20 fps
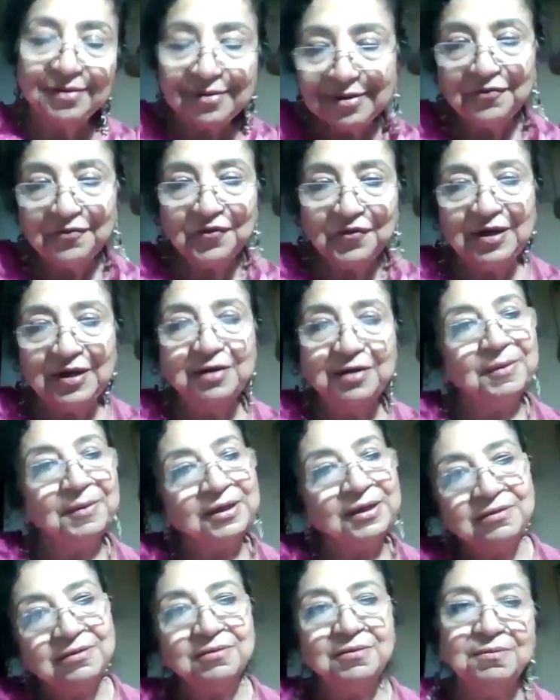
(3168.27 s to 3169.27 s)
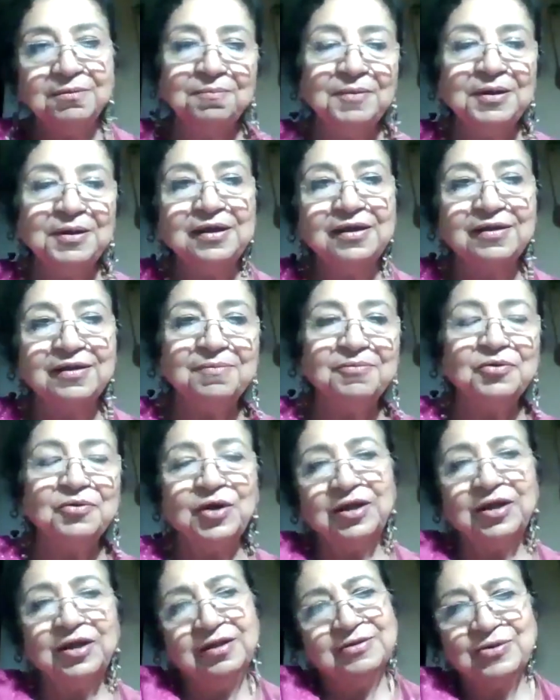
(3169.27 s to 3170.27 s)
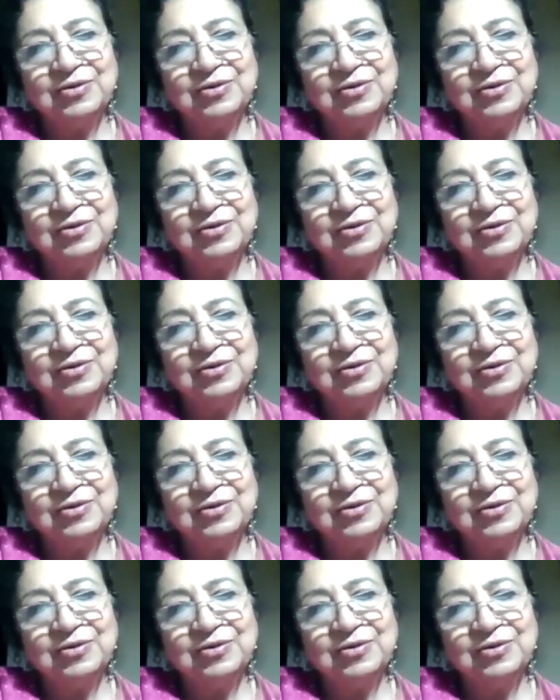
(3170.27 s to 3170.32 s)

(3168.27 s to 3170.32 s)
different, but bringing them together.